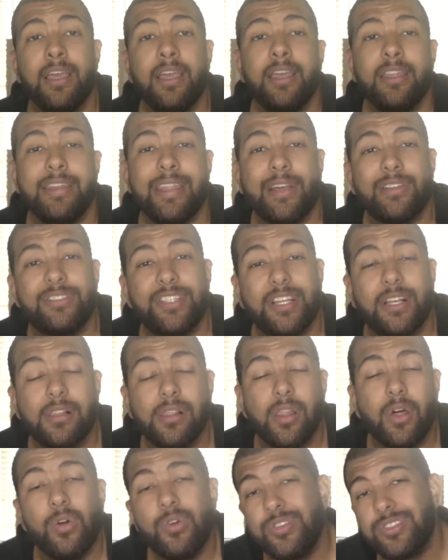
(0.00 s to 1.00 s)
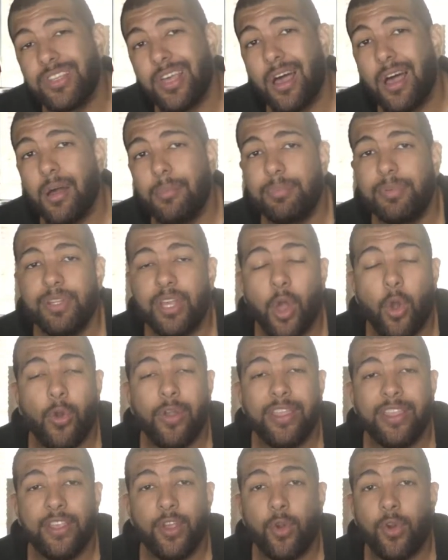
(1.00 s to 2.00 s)
Now, to close up
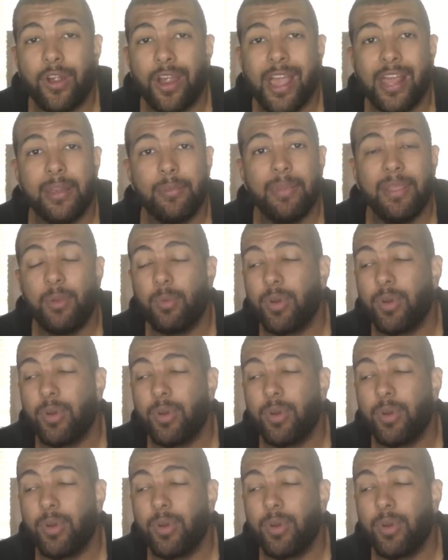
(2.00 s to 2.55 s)
knowing your enemy,